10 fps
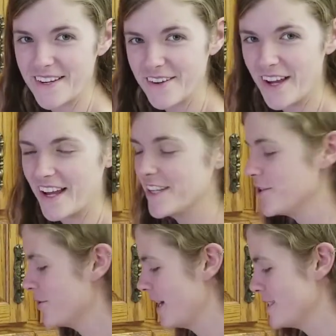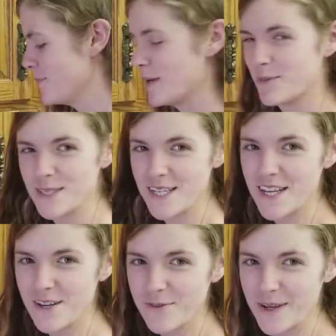and you guys be able to
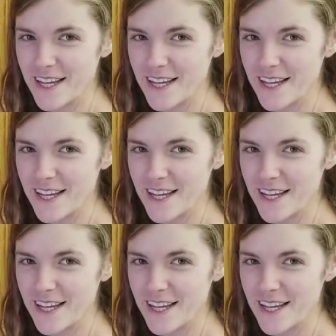hear me